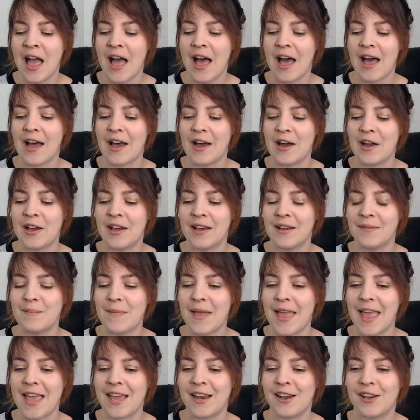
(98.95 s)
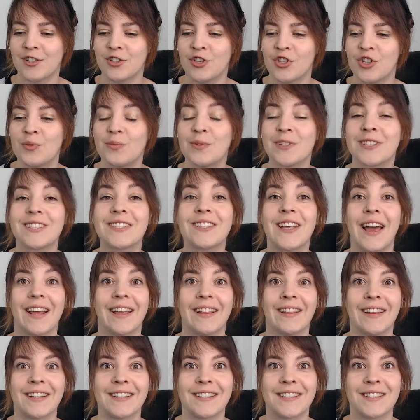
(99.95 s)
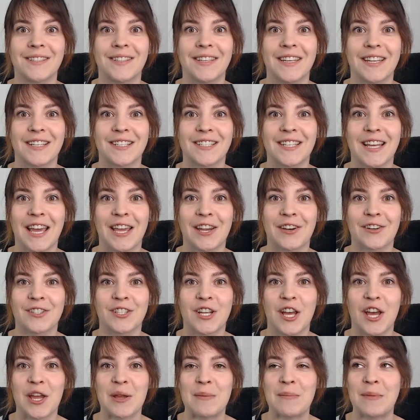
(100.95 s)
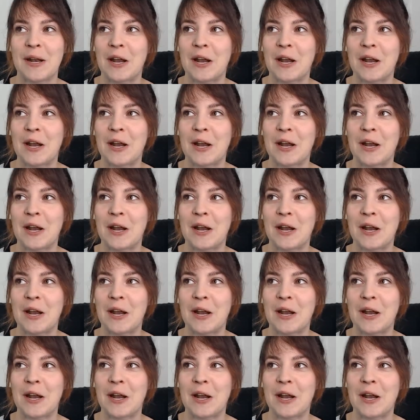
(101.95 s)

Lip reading: and she was silent the entire time.